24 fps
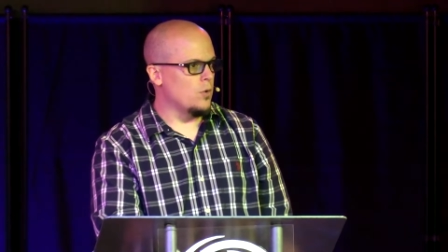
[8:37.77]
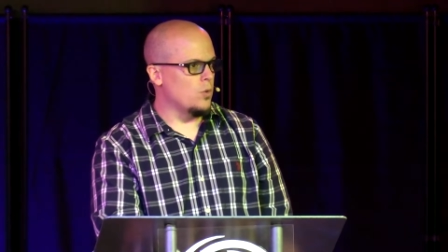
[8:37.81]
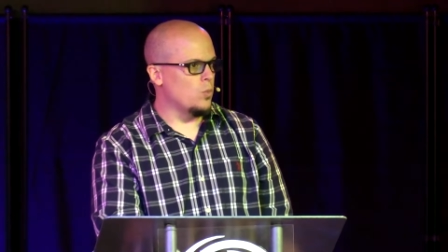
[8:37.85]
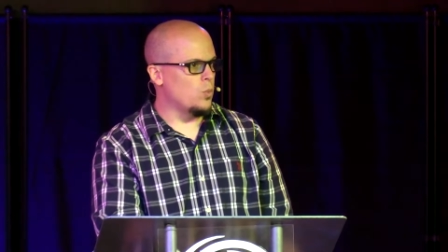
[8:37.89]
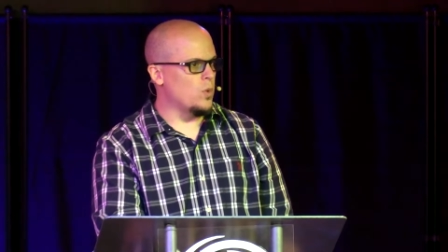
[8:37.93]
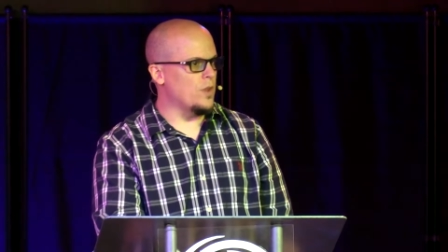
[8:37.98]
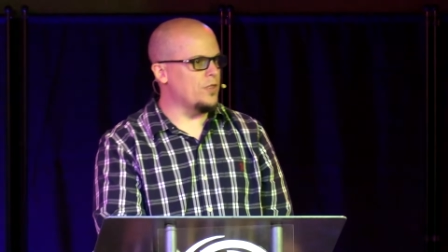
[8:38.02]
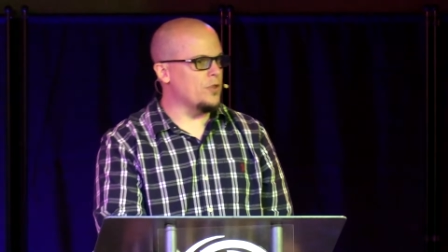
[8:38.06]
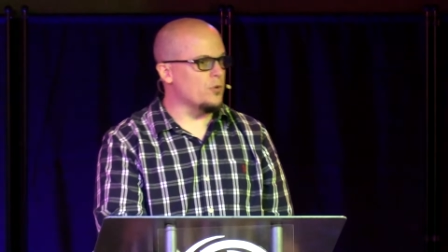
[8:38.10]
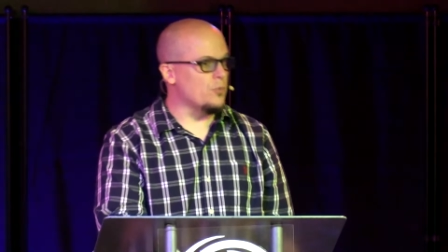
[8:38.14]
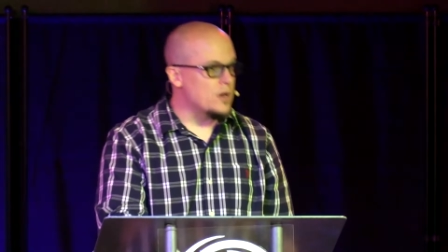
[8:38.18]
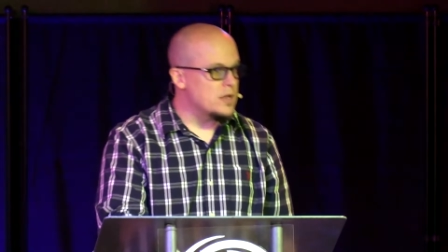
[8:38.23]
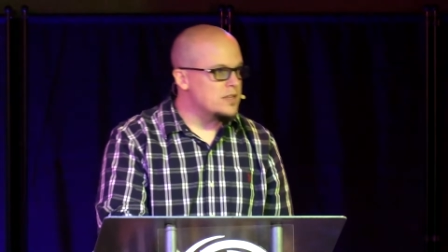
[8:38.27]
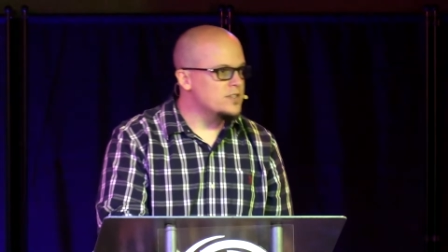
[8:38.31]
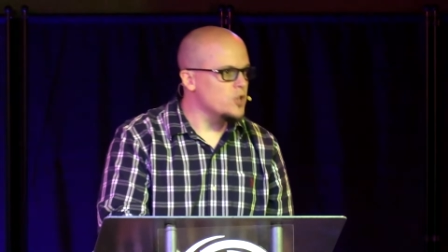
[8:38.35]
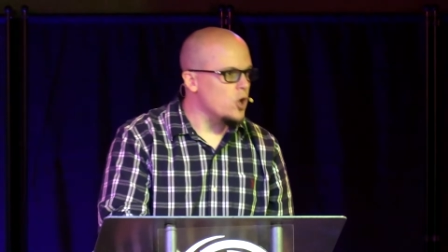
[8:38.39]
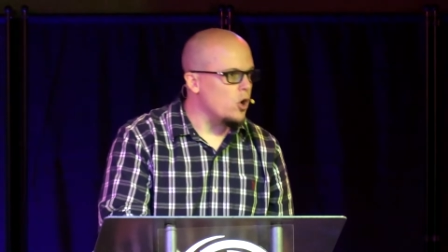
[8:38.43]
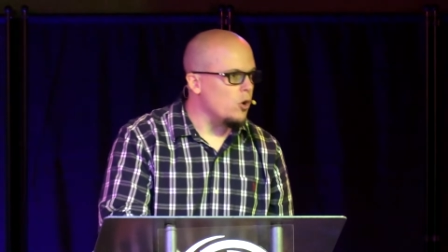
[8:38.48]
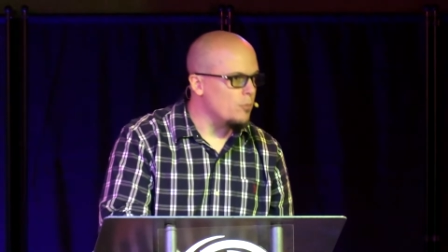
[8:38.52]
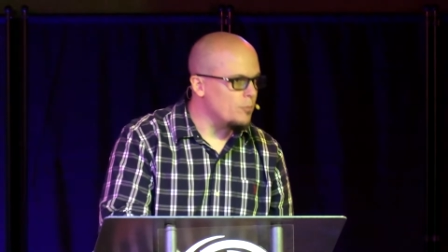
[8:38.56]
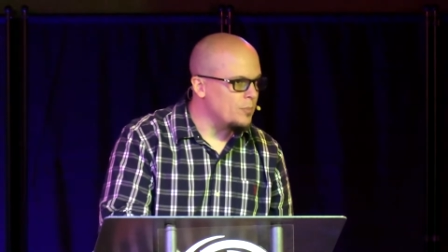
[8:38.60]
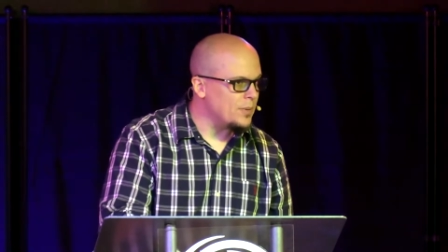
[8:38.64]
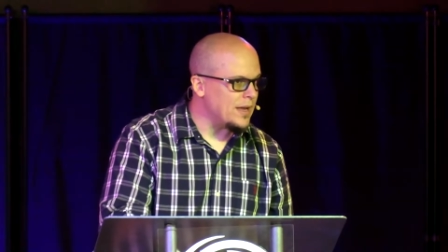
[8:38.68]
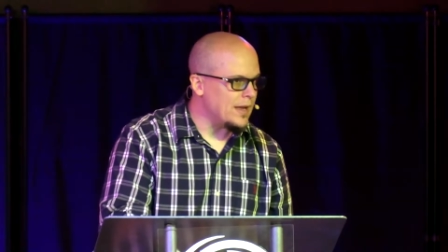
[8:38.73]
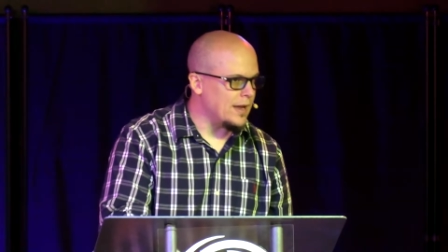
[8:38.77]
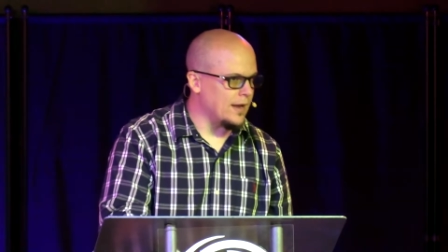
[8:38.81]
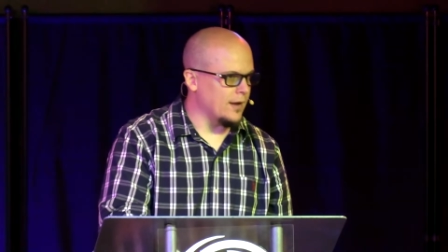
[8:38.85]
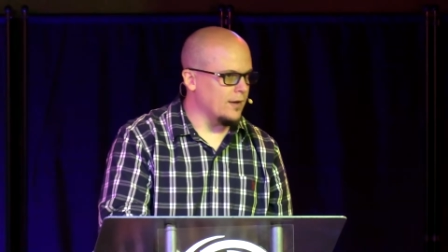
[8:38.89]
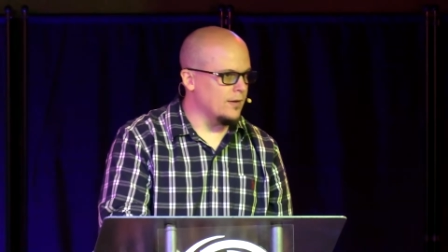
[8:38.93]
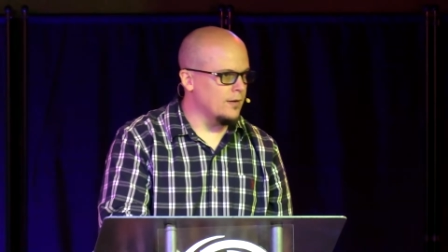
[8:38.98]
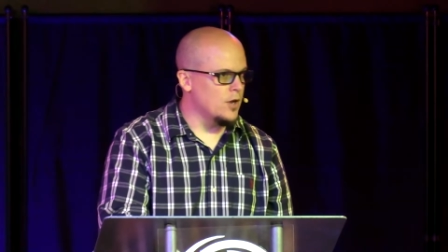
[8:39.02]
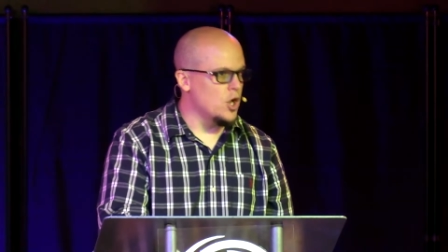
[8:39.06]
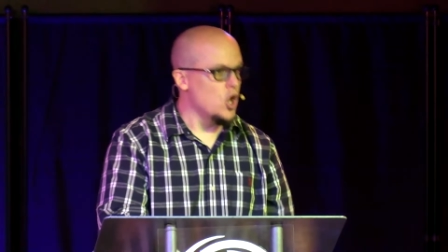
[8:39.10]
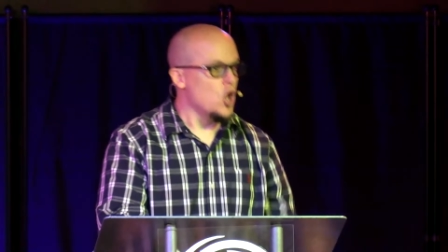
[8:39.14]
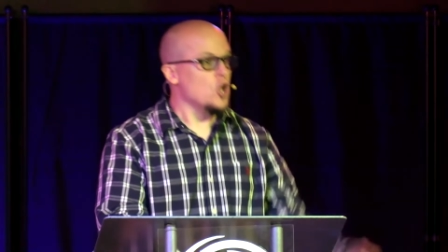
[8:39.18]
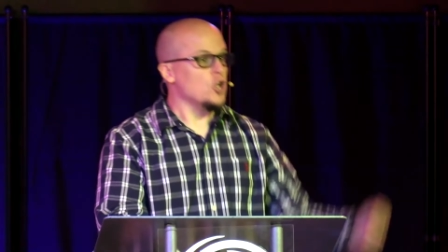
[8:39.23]
with the result
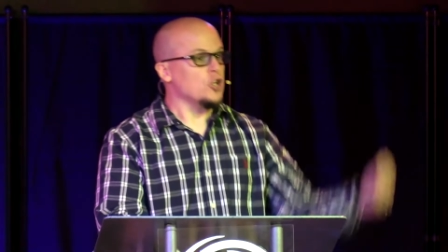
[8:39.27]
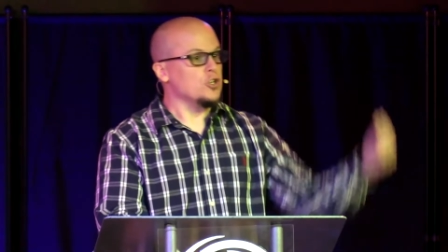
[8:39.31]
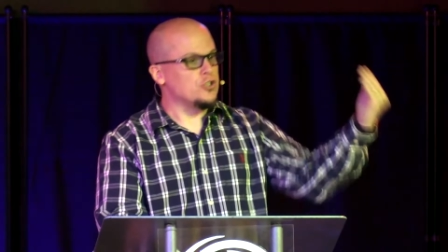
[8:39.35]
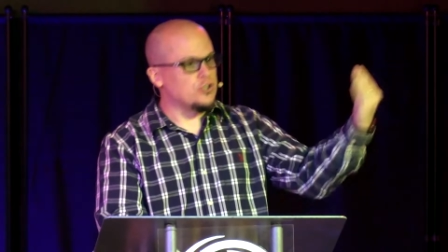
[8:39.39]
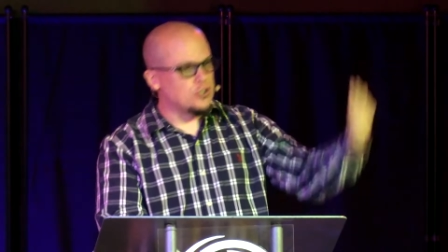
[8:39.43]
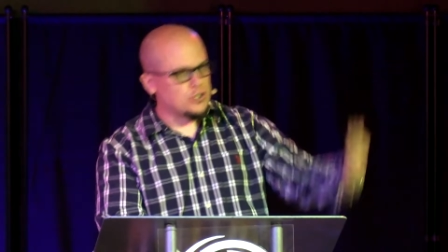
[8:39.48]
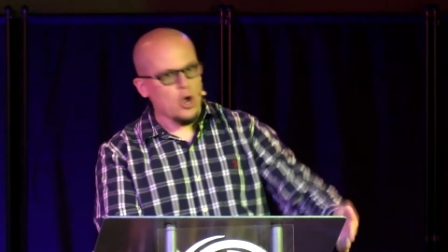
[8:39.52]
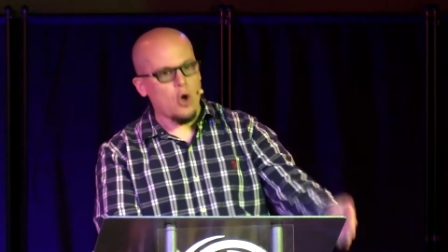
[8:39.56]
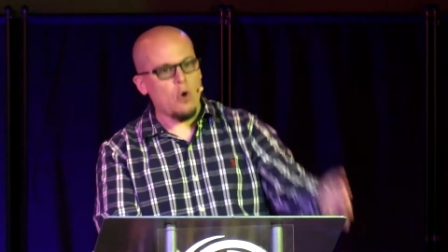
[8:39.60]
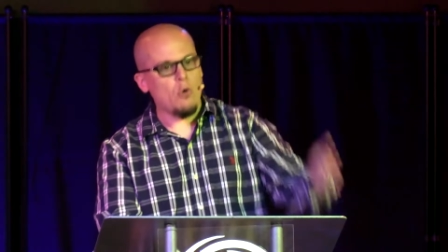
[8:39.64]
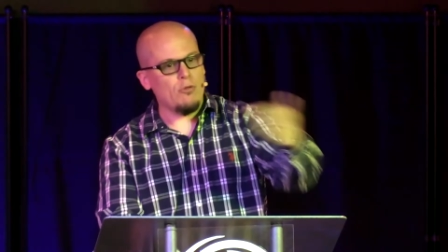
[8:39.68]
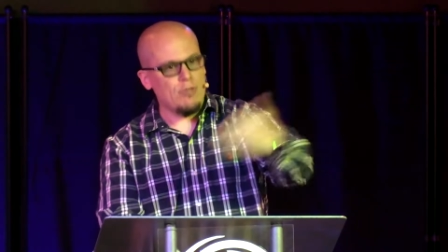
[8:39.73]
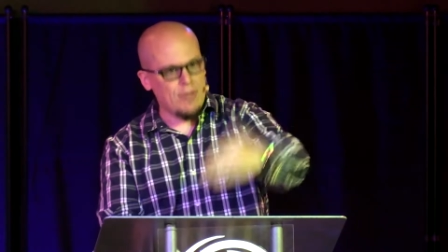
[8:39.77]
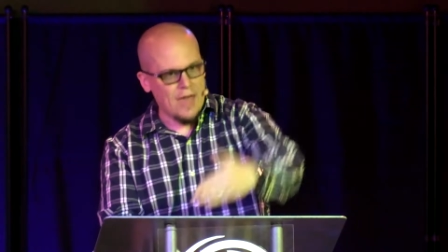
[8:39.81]
being so